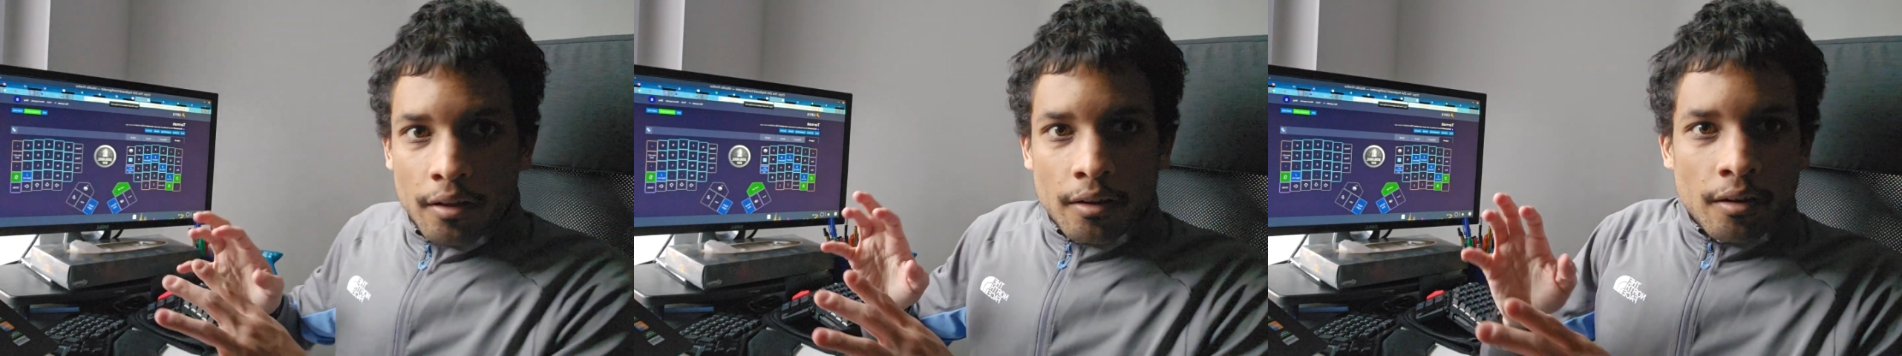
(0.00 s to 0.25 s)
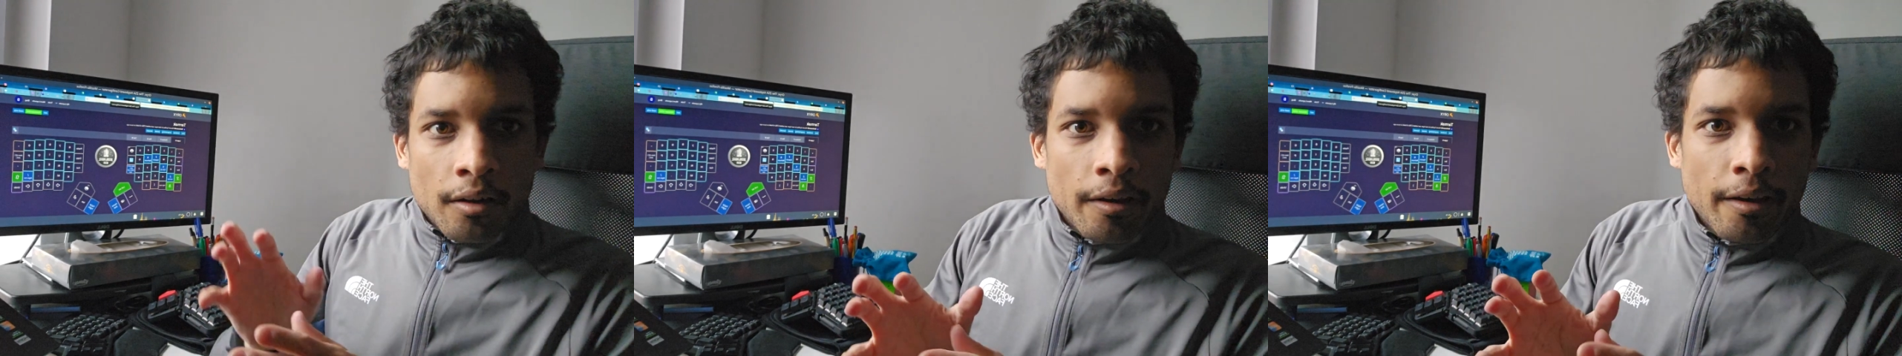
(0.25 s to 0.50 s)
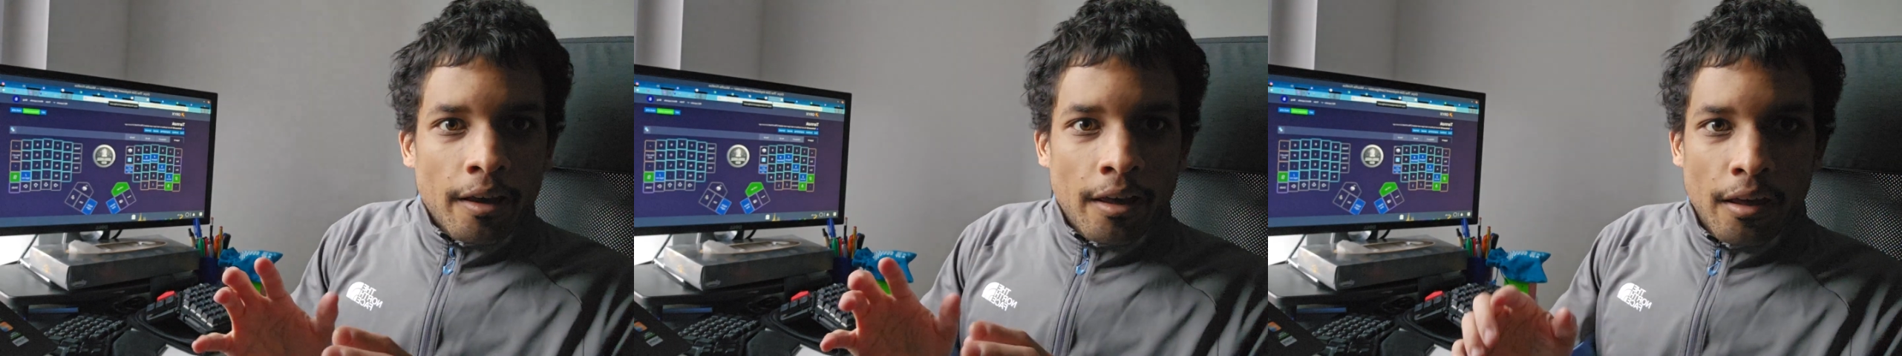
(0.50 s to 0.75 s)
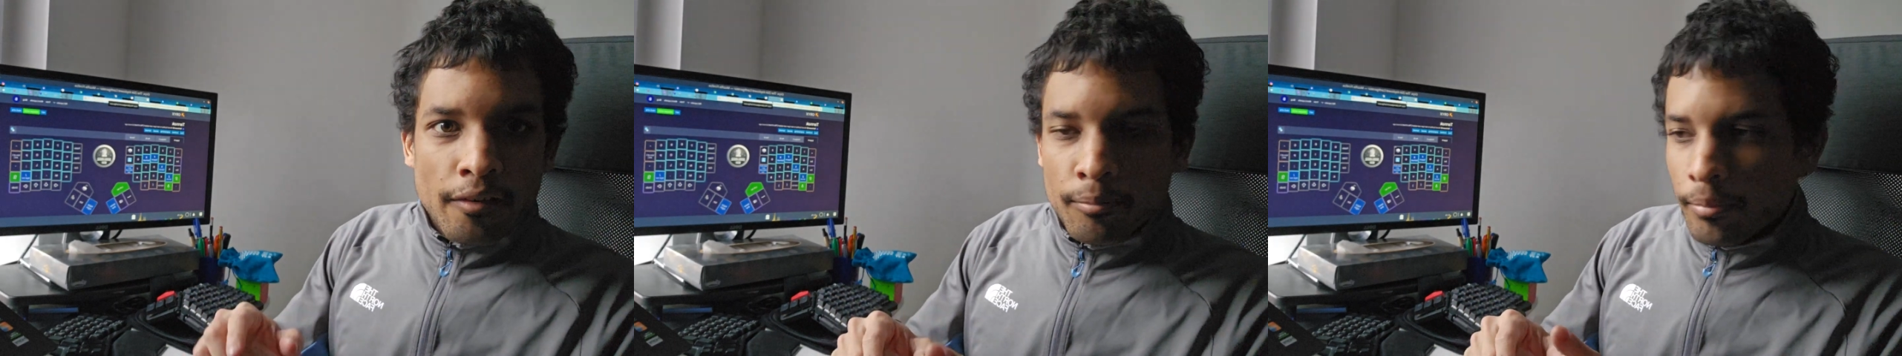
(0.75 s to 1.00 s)
I
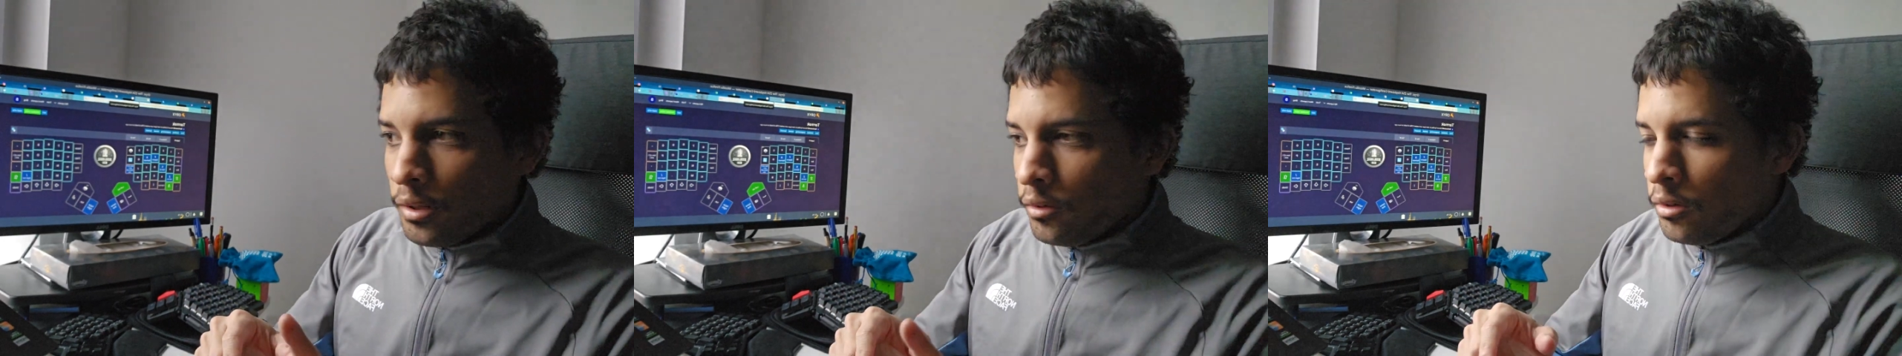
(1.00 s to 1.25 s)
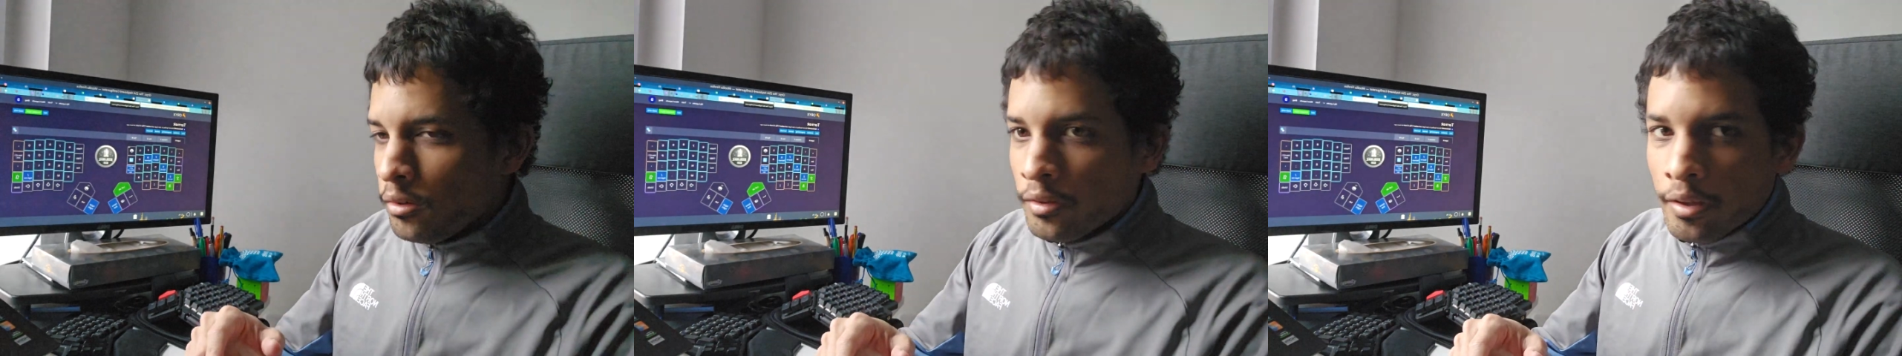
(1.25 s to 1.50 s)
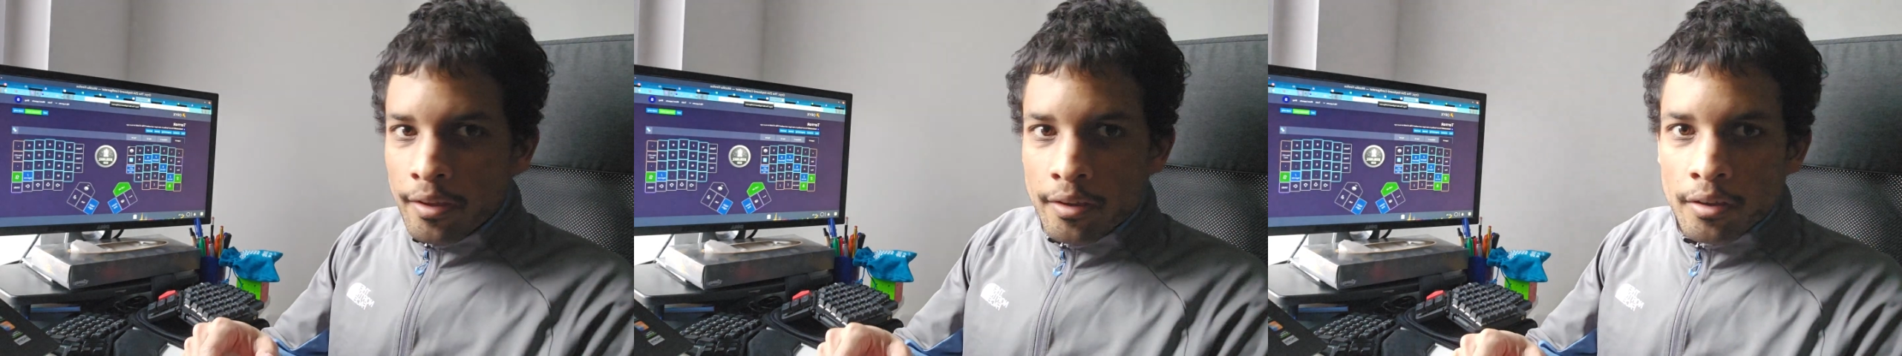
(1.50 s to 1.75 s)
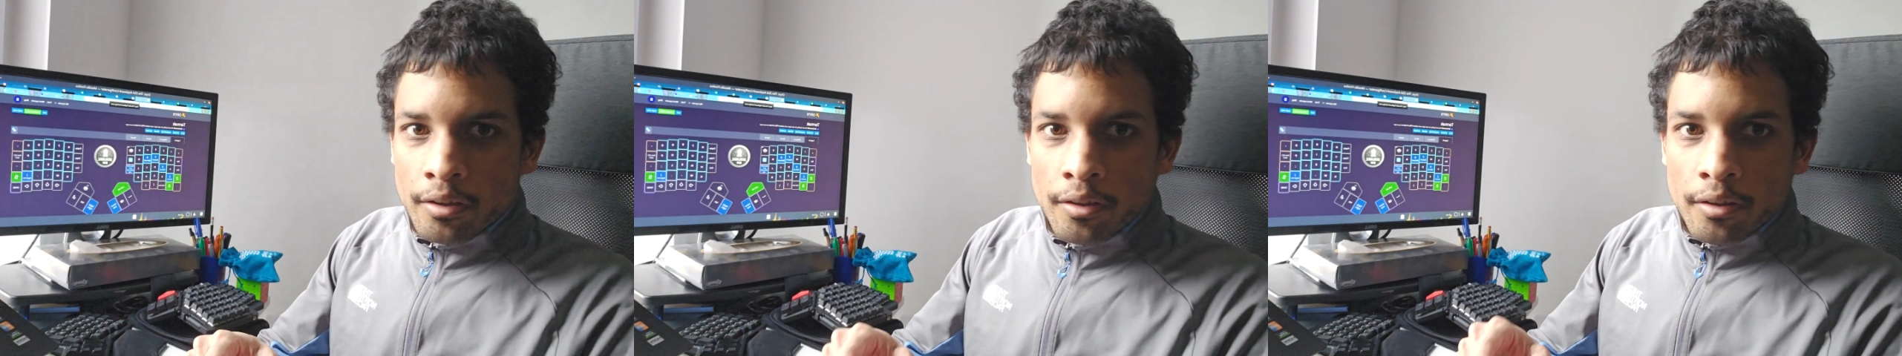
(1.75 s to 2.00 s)
have been
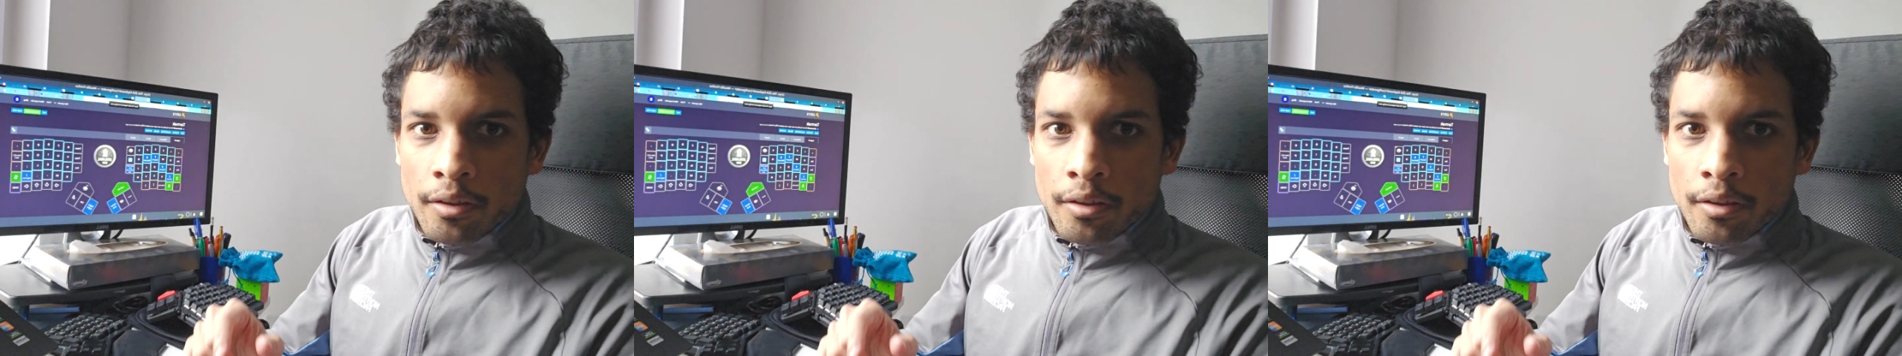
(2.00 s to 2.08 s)
using